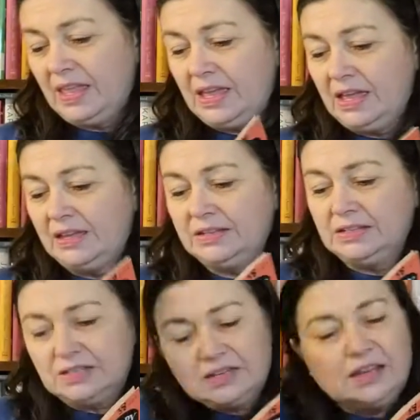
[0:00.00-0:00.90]

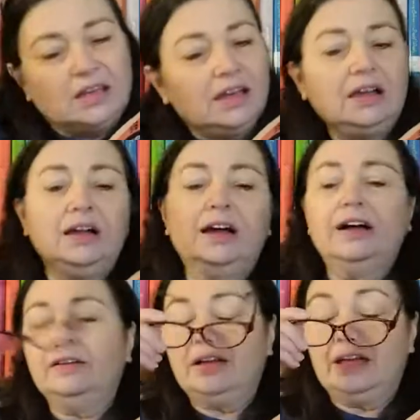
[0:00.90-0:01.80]
And
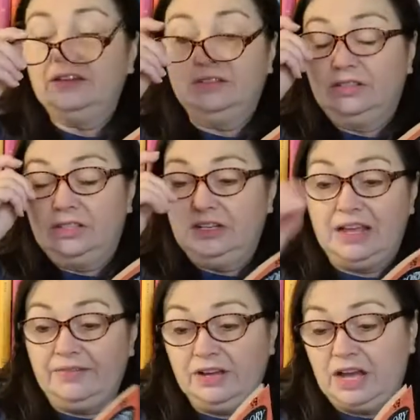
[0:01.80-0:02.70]
I didn't
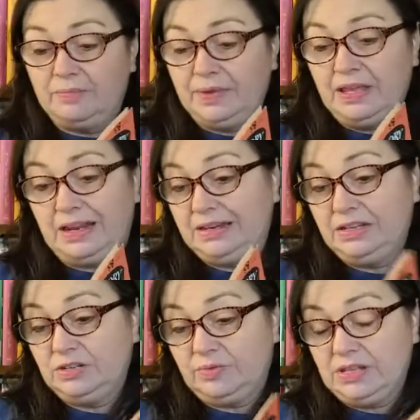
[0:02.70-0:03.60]
have a copy, and I
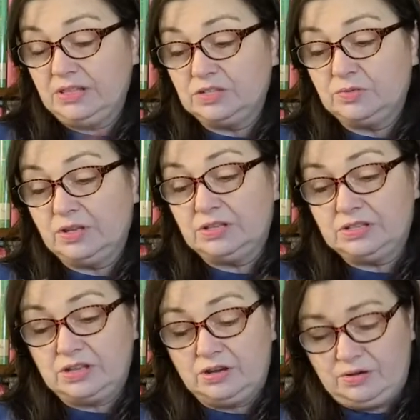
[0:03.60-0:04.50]
need to read this one,
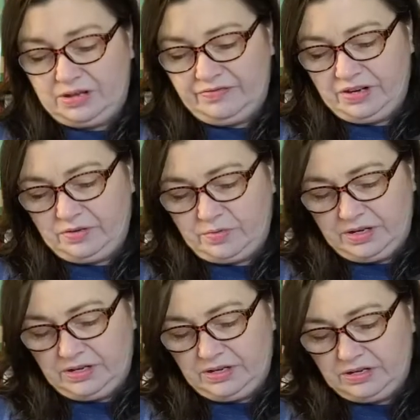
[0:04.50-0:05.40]
so I figured why
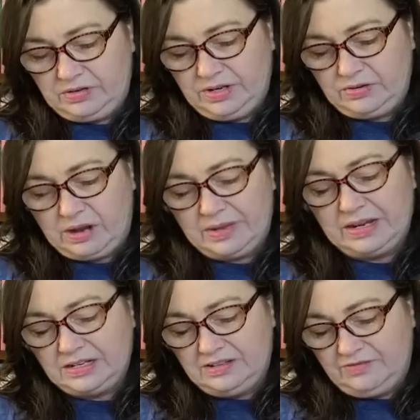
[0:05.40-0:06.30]
not go ahead and grab it.
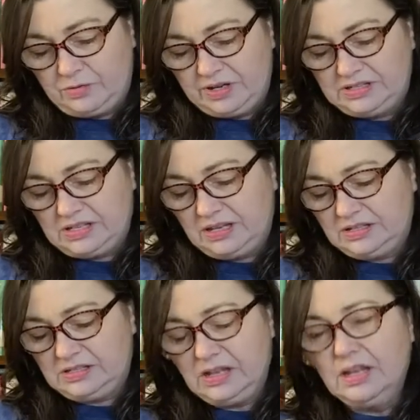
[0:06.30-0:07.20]

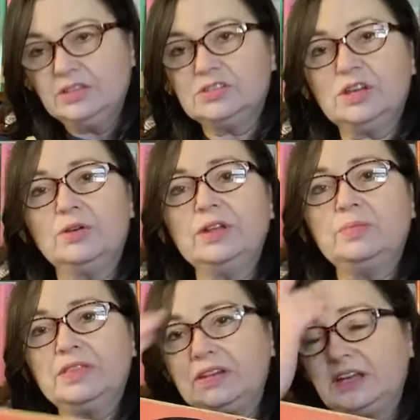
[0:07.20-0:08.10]
1946, so it'll
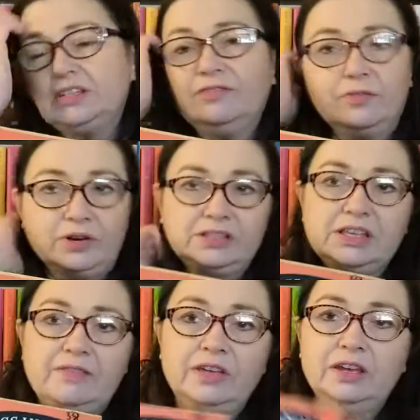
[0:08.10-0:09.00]
be the
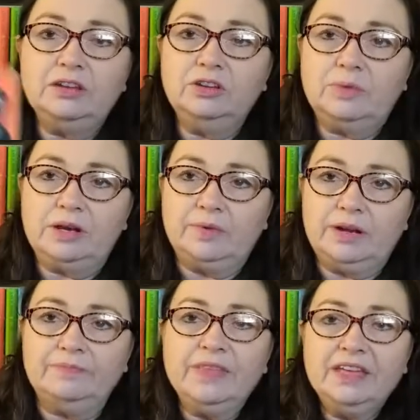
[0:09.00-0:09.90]
1947 Newbery
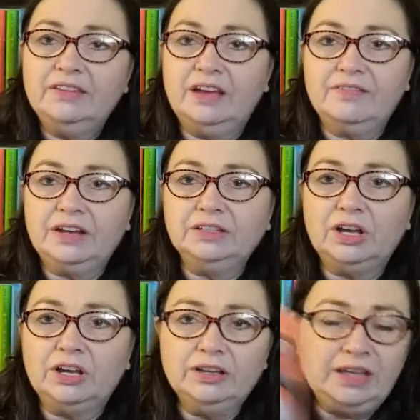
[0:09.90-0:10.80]
winner. Not very
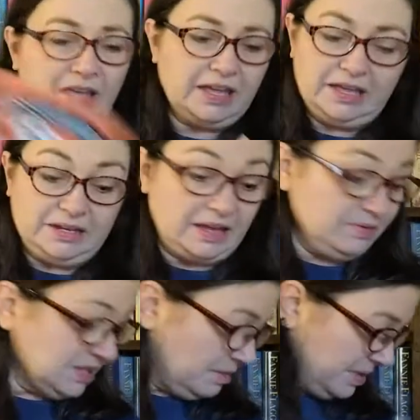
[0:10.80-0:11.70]
long, and I
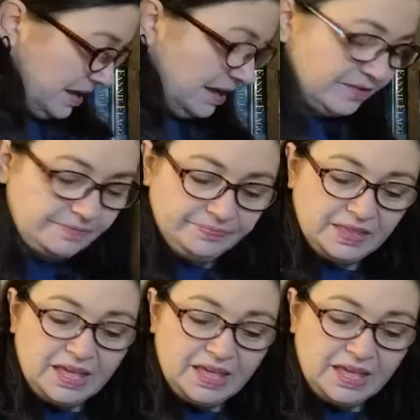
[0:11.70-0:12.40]
was happy to have it.